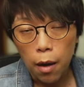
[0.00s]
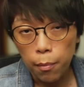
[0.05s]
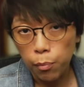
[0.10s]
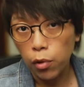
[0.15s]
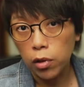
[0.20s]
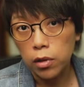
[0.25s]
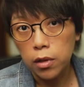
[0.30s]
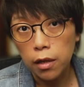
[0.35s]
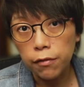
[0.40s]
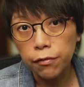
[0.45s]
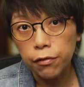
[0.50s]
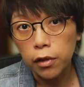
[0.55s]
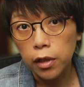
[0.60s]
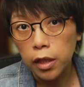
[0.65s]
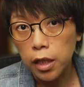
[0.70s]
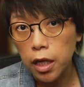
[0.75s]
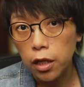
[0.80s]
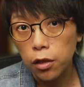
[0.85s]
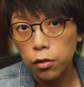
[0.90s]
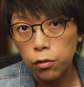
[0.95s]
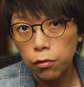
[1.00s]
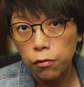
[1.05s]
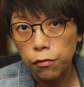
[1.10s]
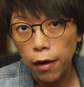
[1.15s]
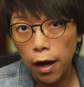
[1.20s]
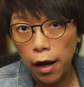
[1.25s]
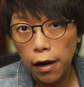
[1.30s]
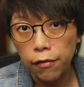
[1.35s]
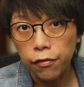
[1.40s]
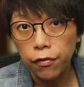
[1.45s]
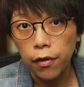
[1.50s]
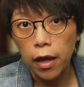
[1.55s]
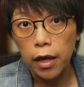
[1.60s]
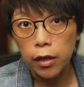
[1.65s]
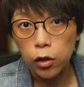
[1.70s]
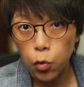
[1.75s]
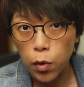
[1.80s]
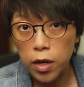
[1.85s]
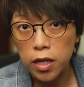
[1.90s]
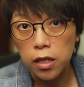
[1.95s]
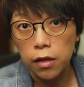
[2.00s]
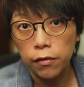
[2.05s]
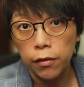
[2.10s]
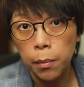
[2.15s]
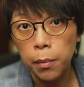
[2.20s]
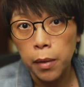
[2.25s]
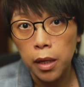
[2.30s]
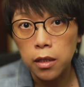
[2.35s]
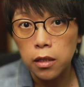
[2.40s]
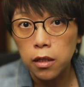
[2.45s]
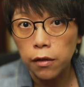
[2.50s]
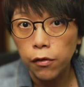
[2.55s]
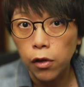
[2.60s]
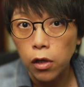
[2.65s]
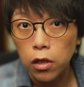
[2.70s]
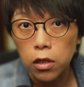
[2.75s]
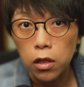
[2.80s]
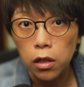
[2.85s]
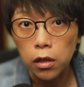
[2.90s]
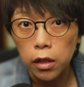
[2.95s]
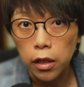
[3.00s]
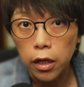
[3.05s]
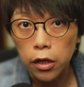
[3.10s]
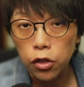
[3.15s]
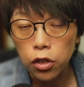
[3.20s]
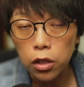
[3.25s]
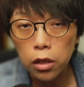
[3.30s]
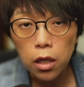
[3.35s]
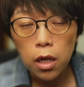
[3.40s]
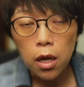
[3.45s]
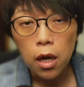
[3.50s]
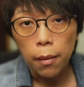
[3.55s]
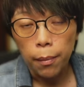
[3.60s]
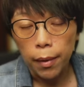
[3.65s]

I brought up for Nikkei 225 a 27 months of consolidation,